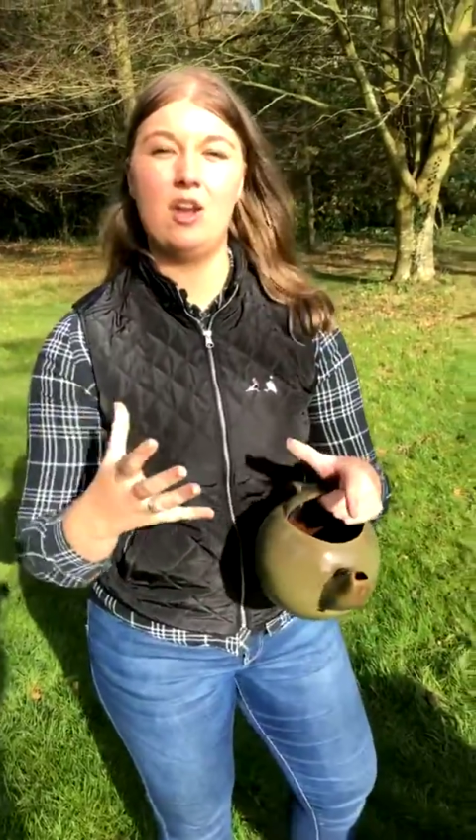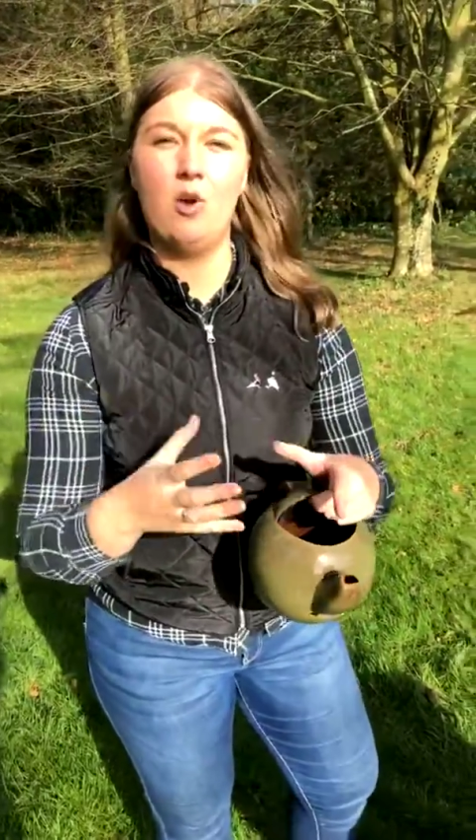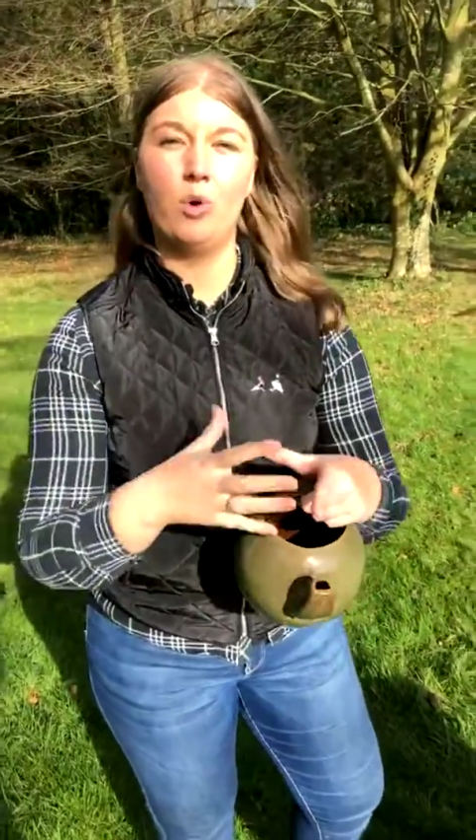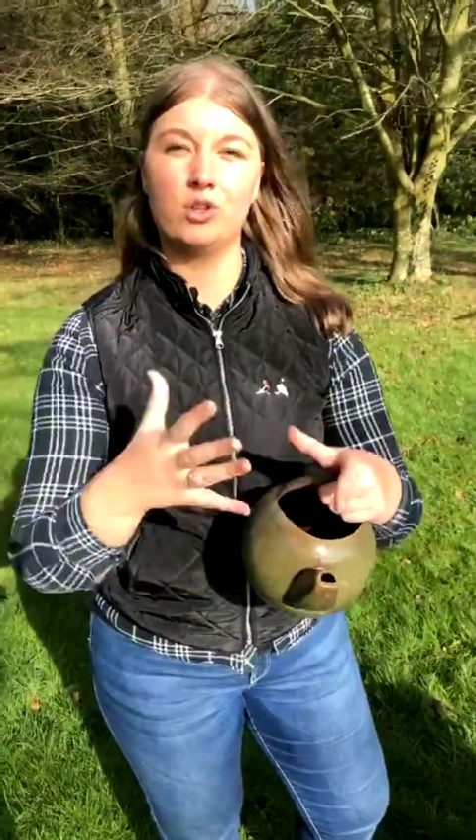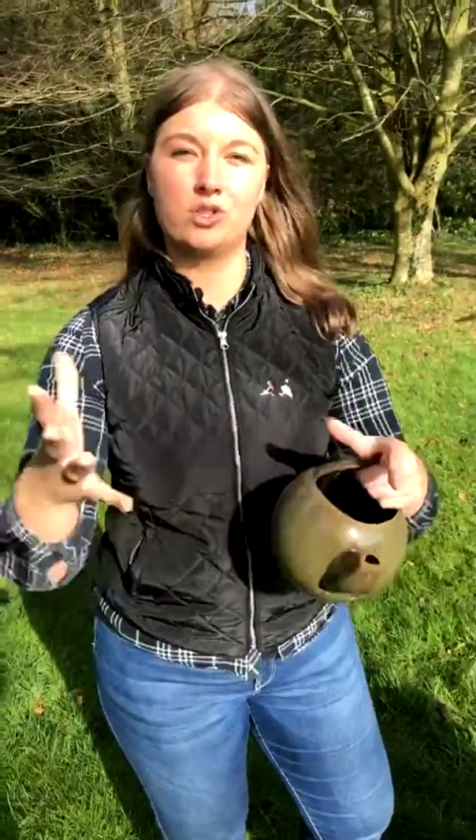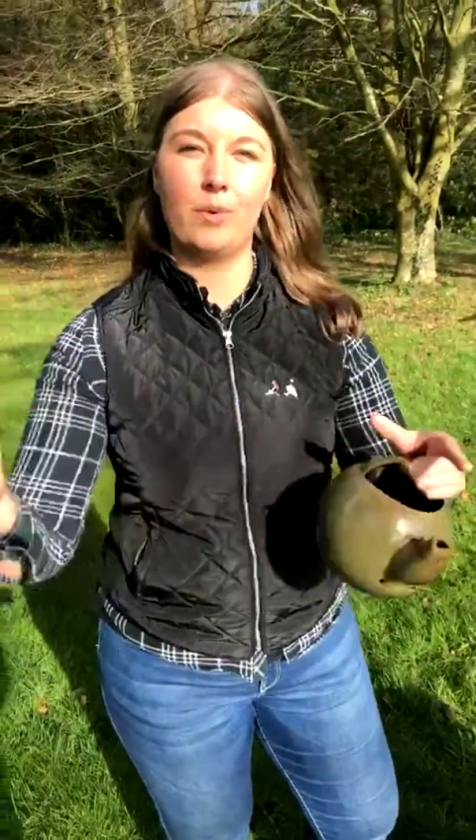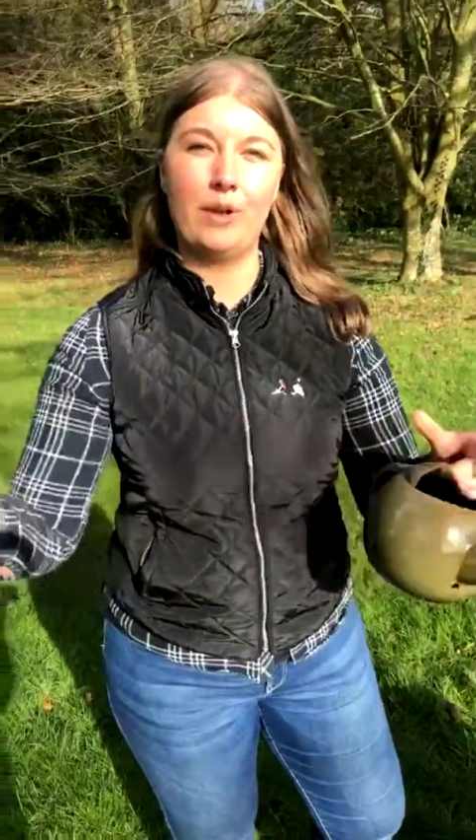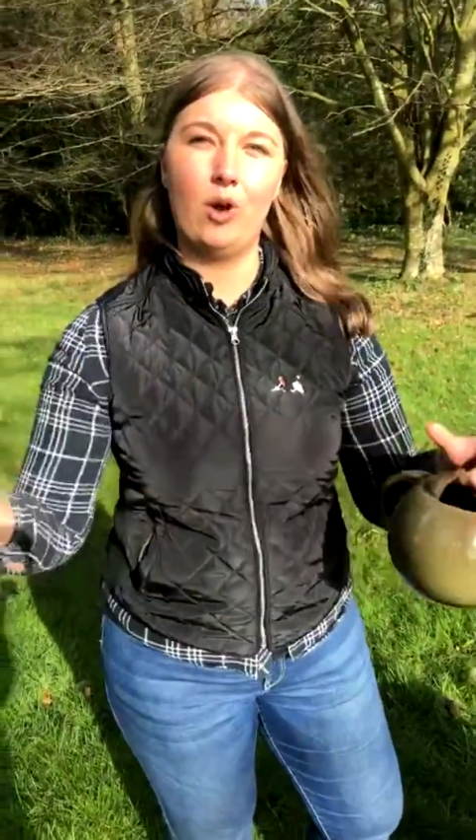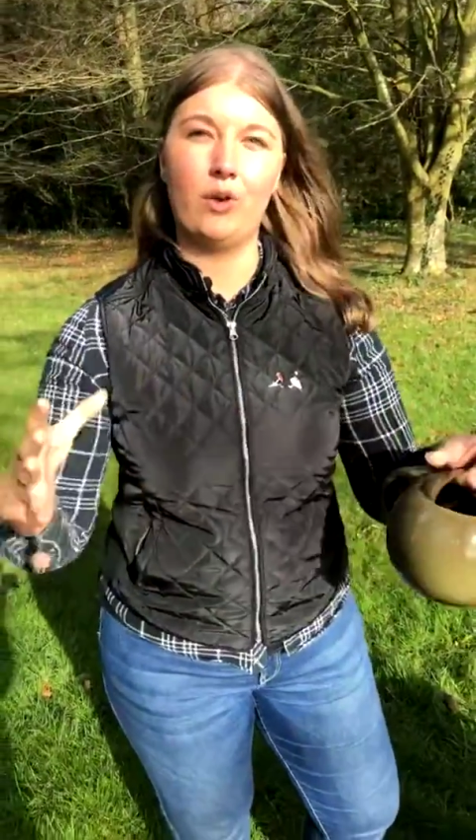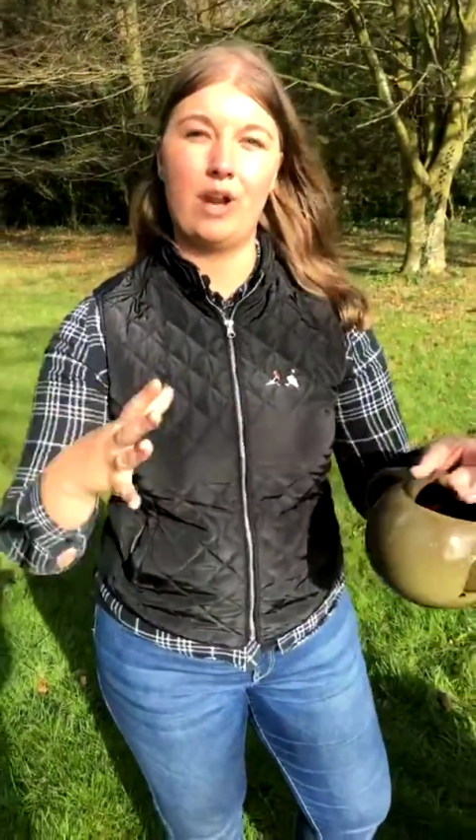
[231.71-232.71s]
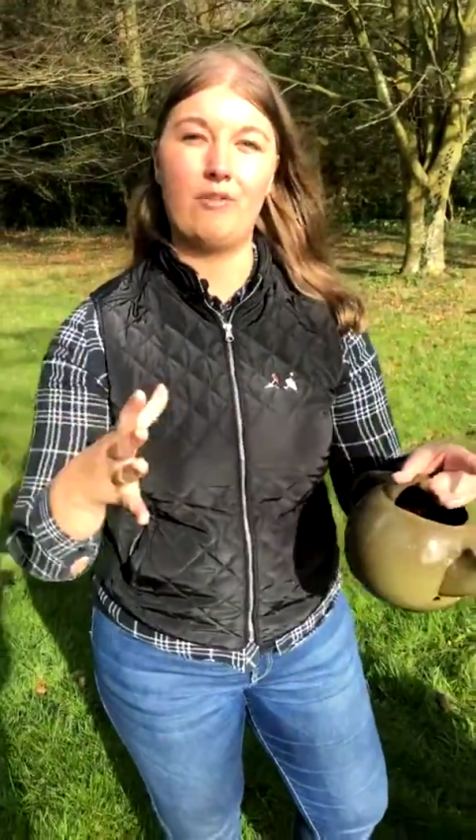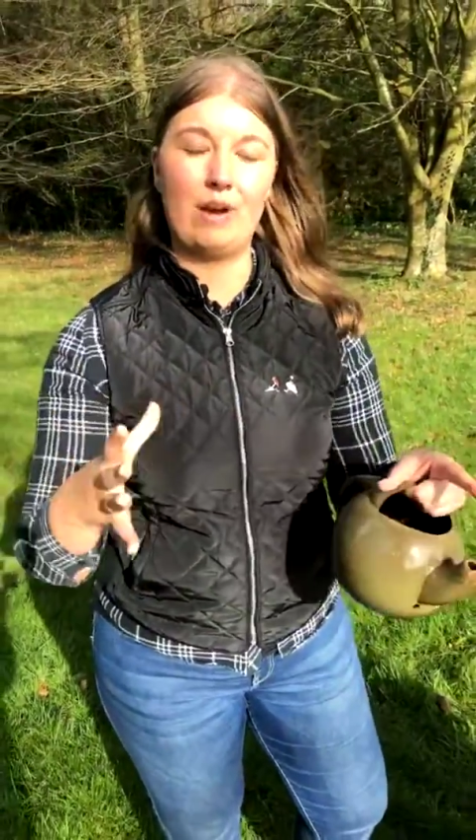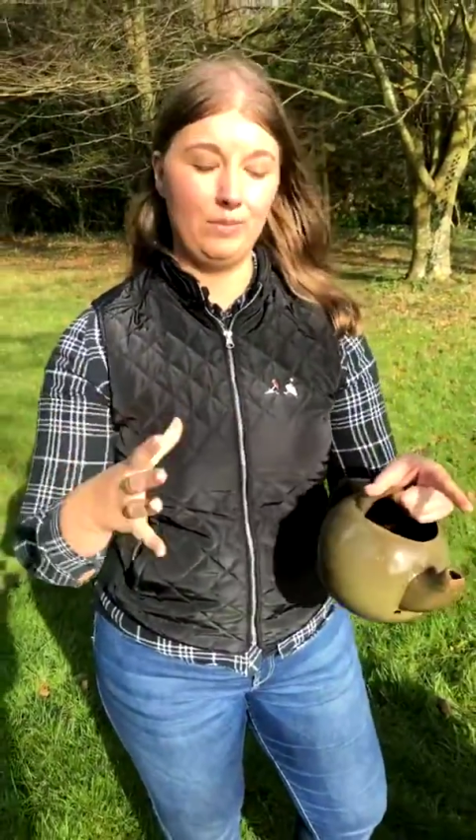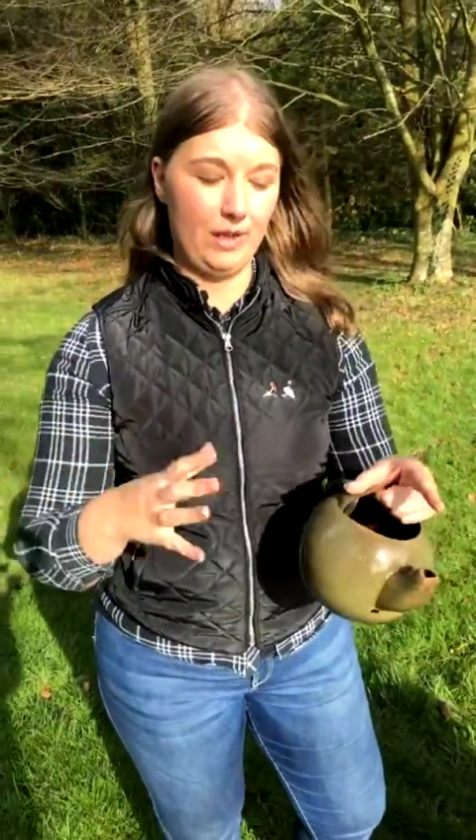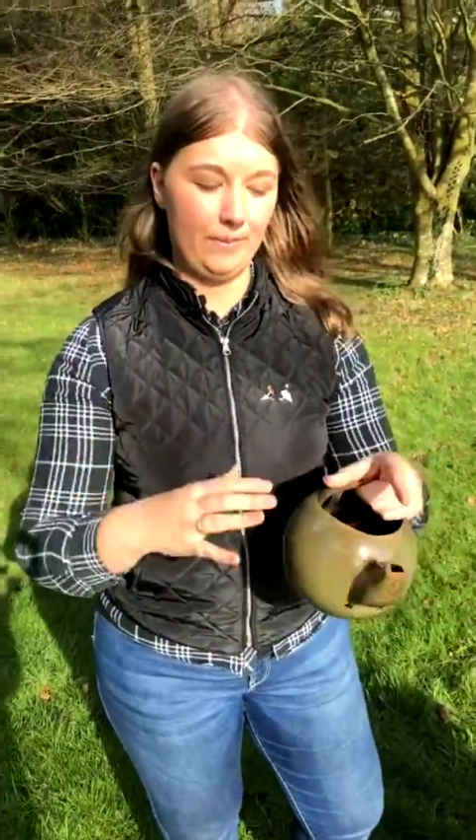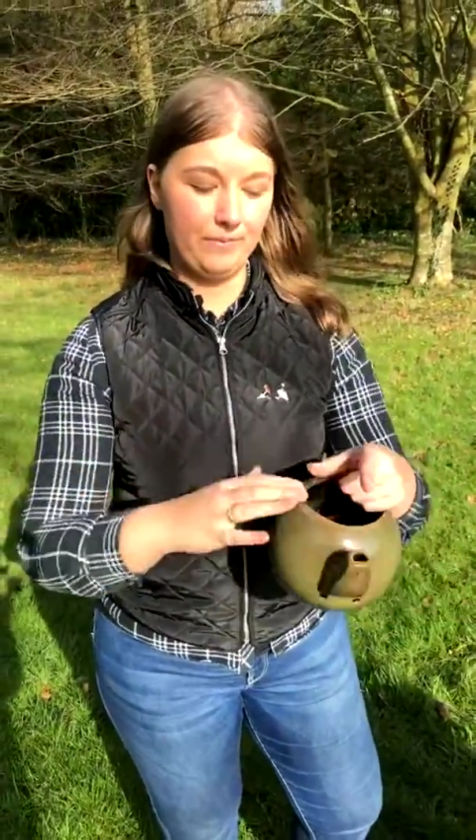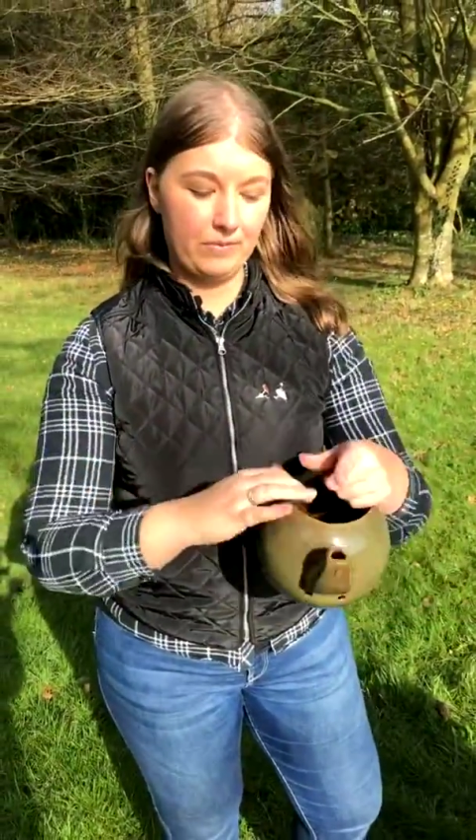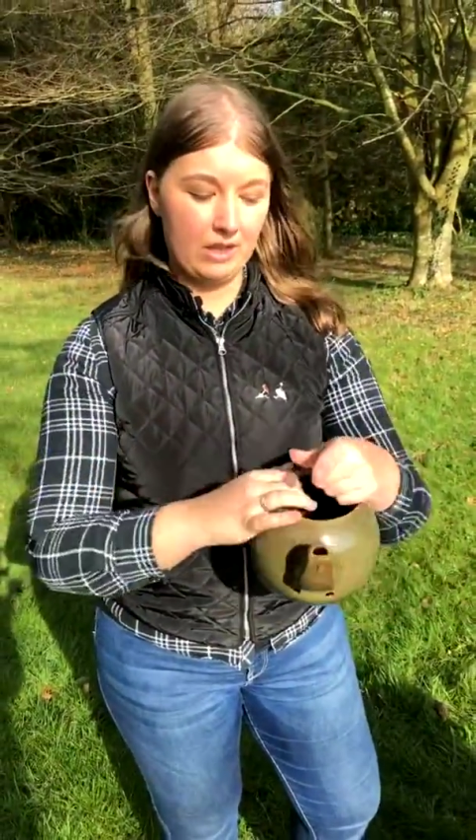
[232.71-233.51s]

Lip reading: what's going on around them.